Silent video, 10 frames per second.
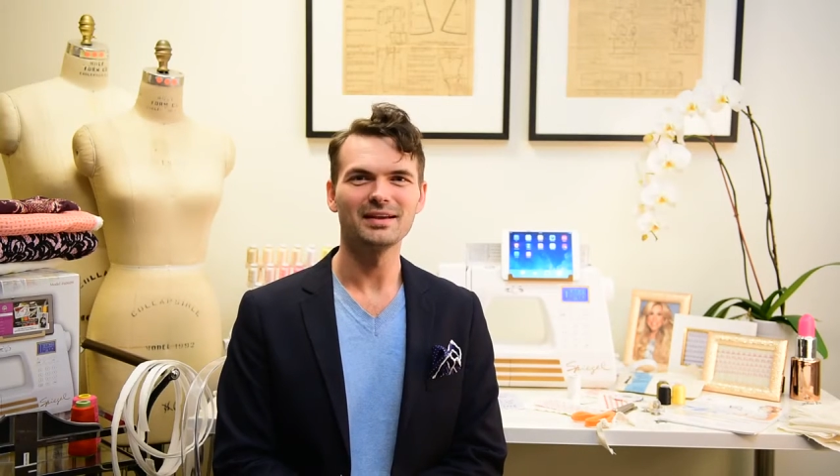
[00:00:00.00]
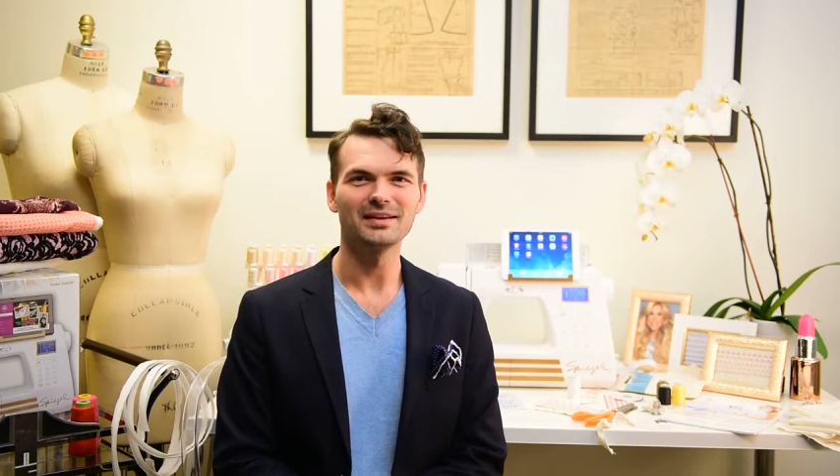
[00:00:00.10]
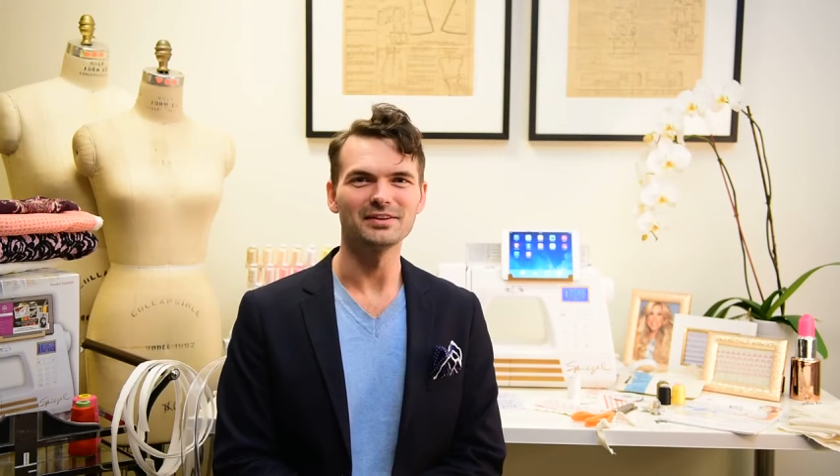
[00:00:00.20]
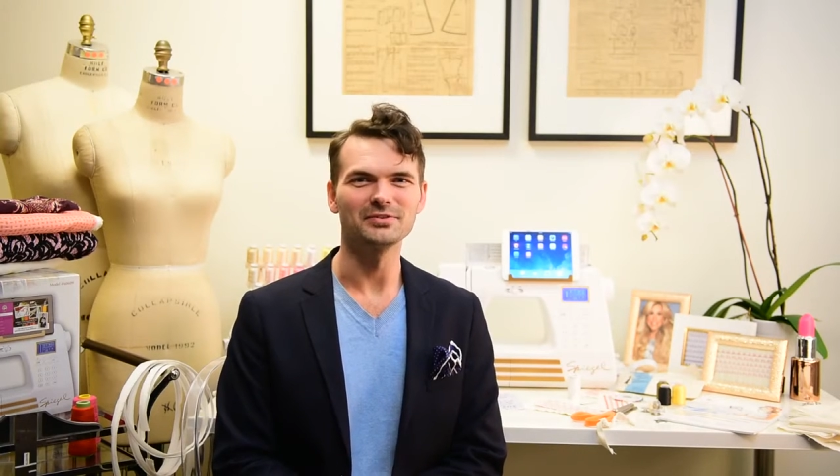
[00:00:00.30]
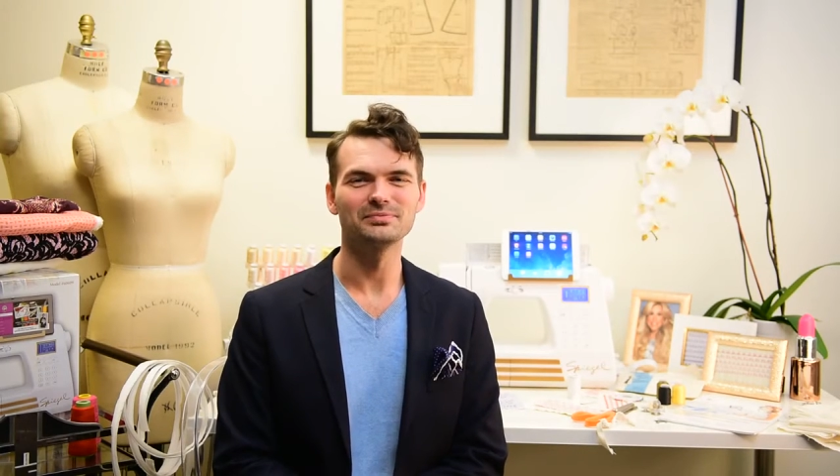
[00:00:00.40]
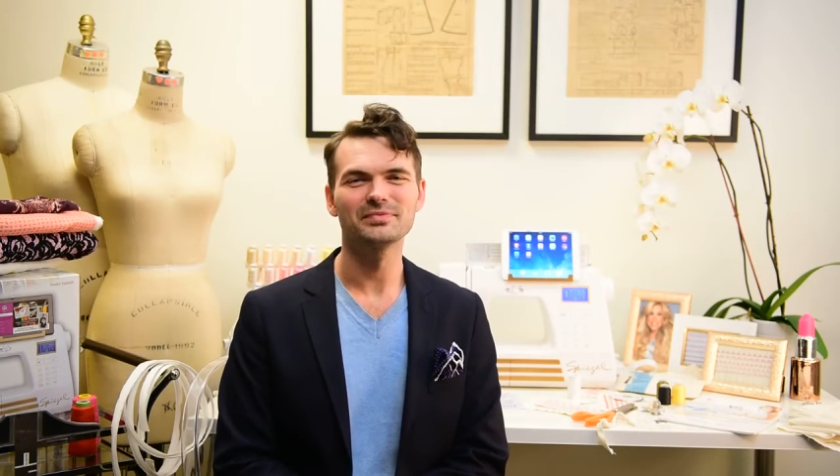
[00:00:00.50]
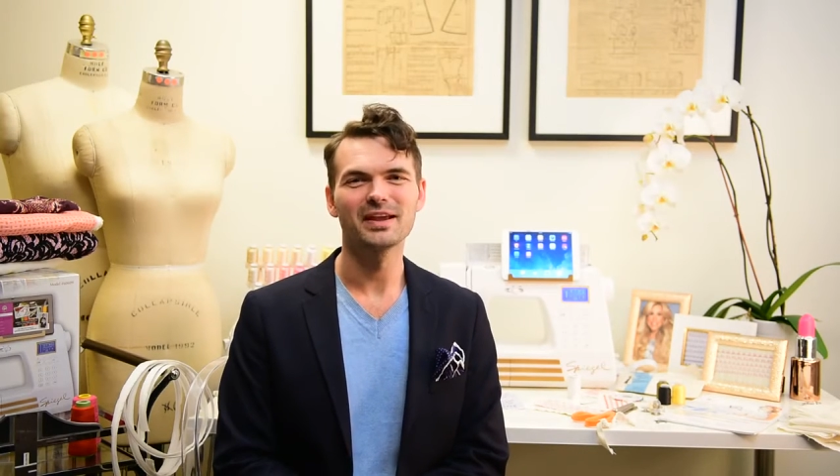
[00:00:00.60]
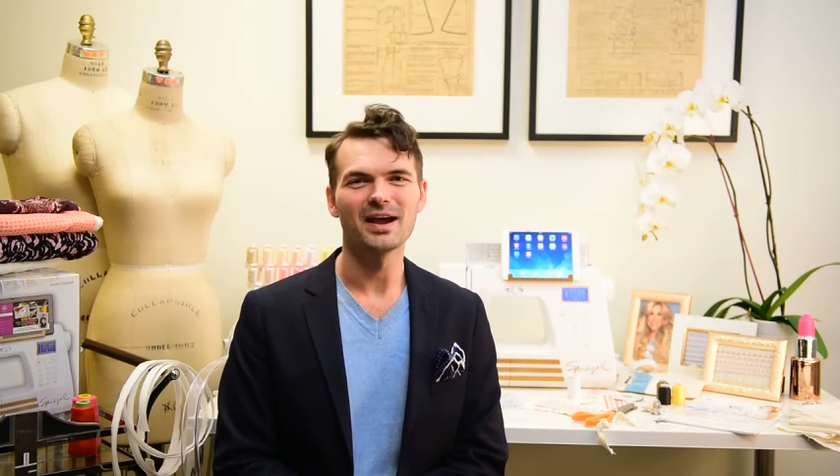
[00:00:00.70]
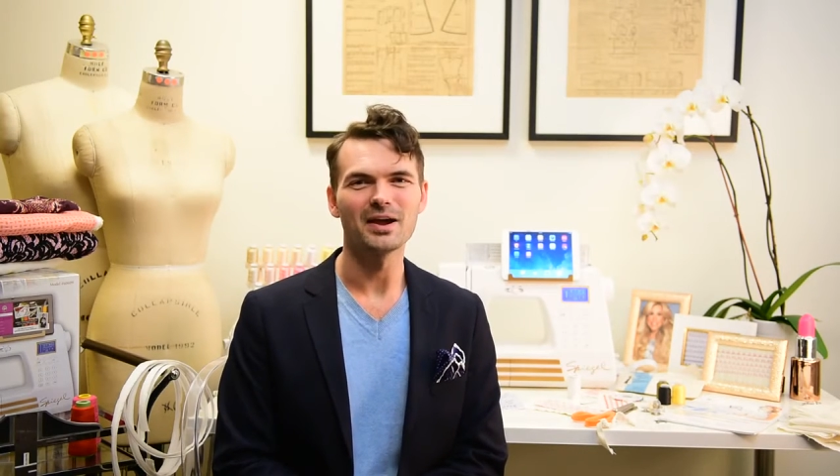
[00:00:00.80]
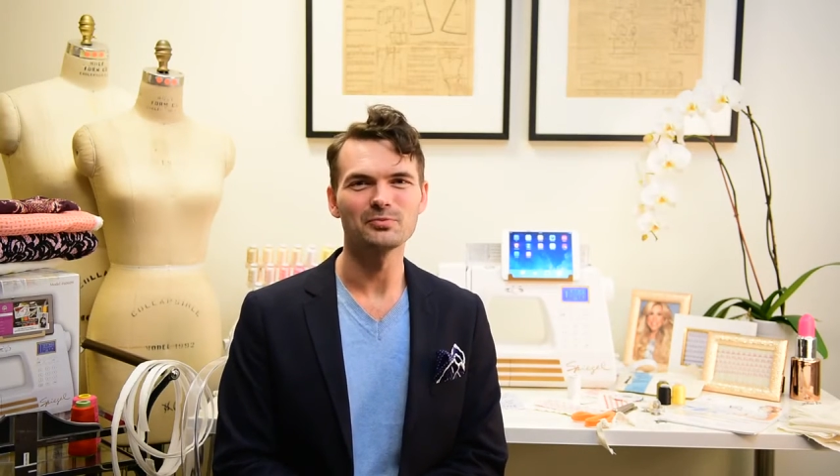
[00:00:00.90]
Hello,
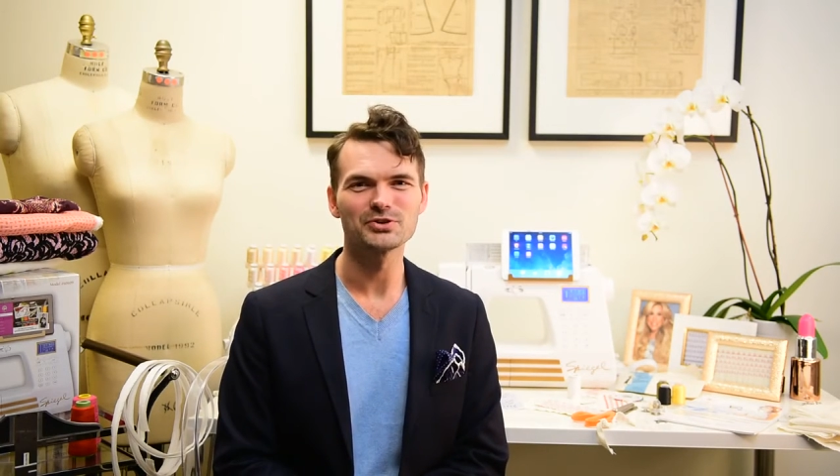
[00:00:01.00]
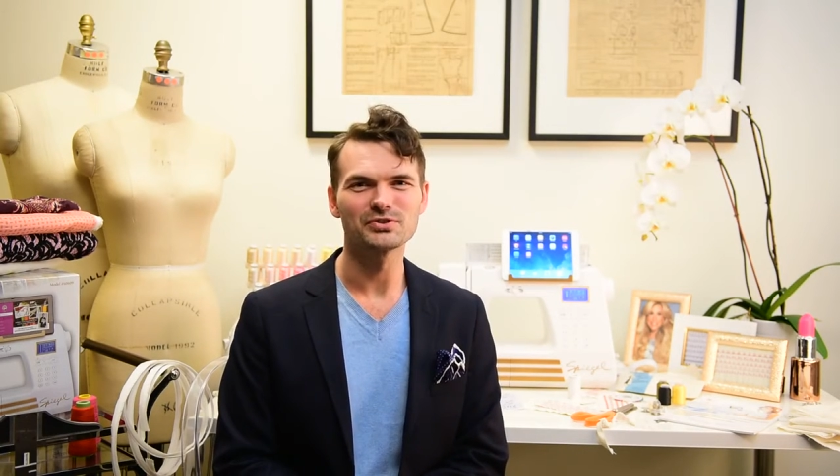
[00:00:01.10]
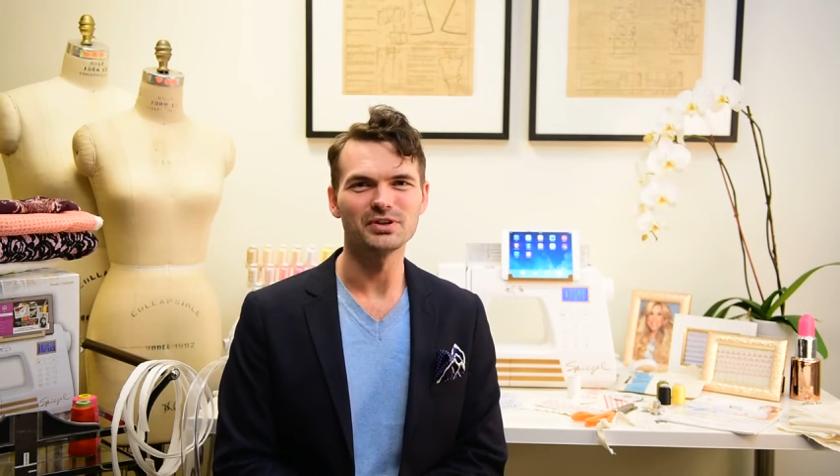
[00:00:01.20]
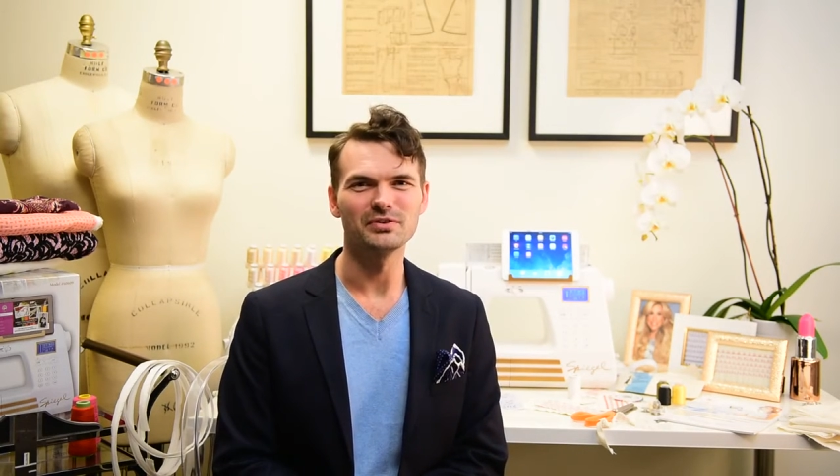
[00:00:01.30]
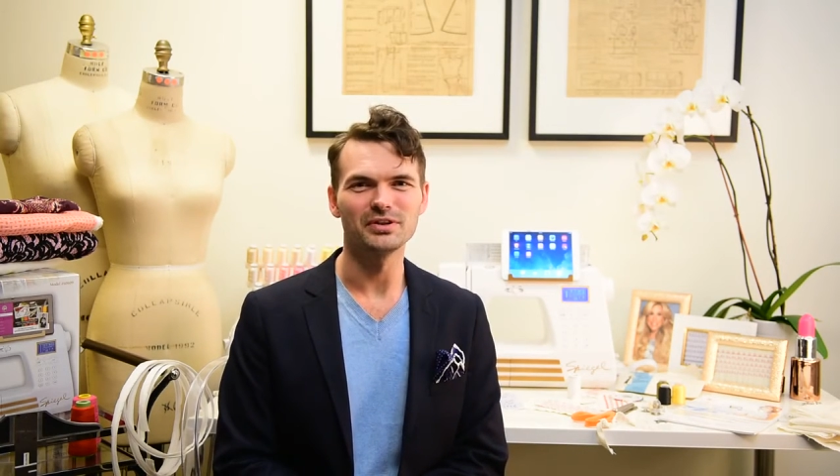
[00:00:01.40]
I'm Richard Lowe,